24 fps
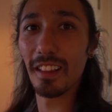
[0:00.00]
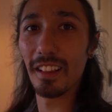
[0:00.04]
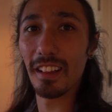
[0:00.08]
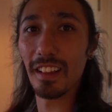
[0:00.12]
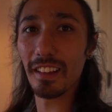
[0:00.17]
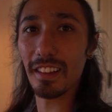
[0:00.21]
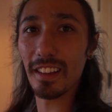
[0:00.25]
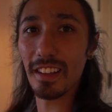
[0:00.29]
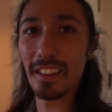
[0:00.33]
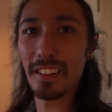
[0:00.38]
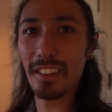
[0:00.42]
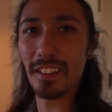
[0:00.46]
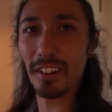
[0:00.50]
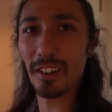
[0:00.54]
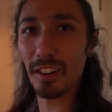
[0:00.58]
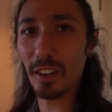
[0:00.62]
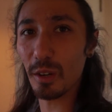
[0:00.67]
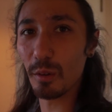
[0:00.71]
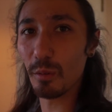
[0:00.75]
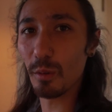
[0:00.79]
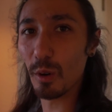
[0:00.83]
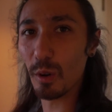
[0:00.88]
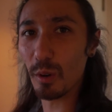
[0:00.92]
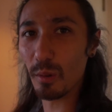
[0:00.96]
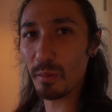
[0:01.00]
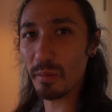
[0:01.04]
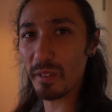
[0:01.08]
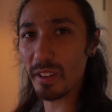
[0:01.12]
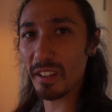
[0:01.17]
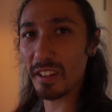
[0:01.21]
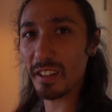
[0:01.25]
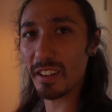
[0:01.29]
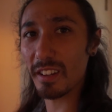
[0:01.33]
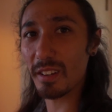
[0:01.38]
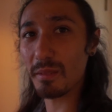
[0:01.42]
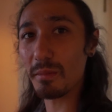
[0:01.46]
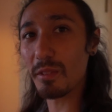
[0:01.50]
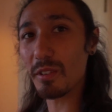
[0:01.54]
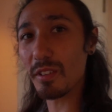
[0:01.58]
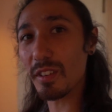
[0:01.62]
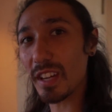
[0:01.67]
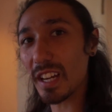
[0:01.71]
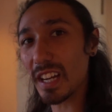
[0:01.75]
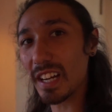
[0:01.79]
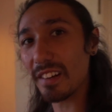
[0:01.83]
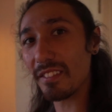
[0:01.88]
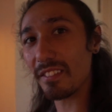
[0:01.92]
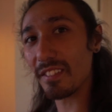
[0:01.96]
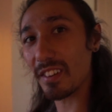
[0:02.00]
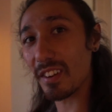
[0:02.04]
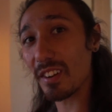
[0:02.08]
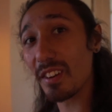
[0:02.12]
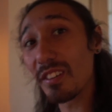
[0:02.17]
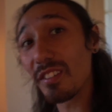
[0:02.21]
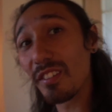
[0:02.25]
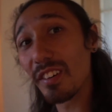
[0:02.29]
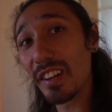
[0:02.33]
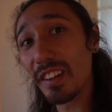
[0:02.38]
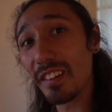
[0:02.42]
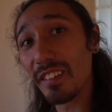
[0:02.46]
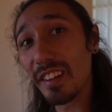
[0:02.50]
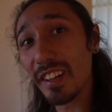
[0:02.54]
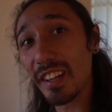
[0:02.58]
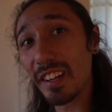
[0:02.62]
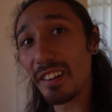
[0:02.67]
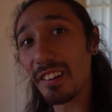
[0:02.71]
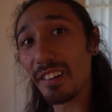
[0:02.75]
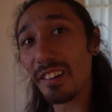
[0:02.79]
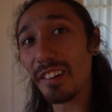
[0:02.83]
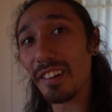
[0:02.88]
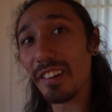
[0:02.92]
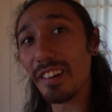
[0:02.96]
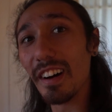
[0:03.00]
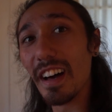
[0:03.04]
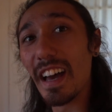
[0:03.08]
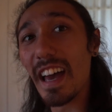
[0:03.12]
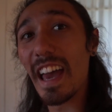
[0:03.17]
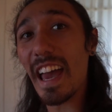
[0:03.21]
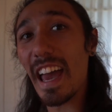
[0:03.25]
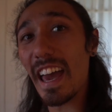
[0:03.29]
at least 30 rooms in this museum, so it's really, really cool.